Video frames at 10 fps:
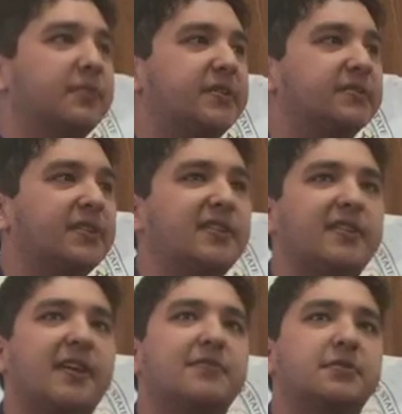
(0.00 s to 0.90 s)
because they
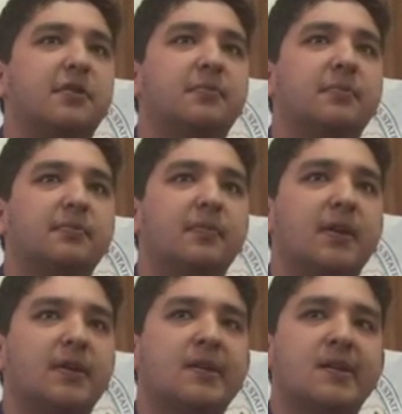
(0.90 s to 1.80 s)
didn't have soap,
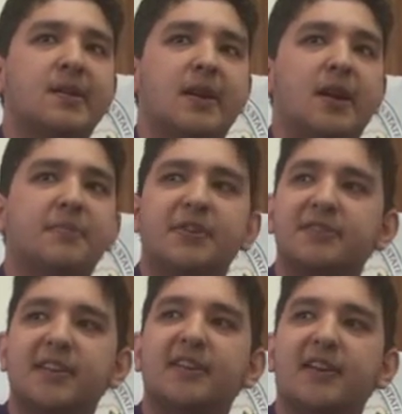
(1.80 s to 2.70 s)
uh,
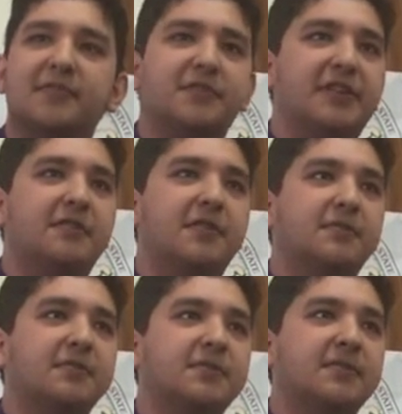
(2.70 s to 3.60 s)
because they didn't have clean
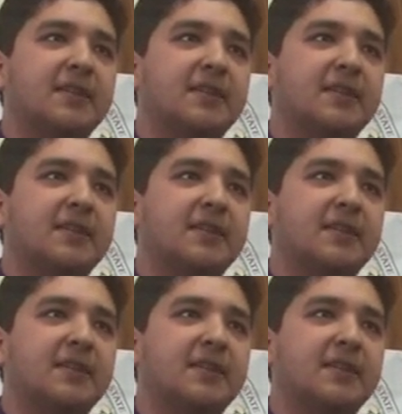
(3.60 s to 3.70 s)
clothes.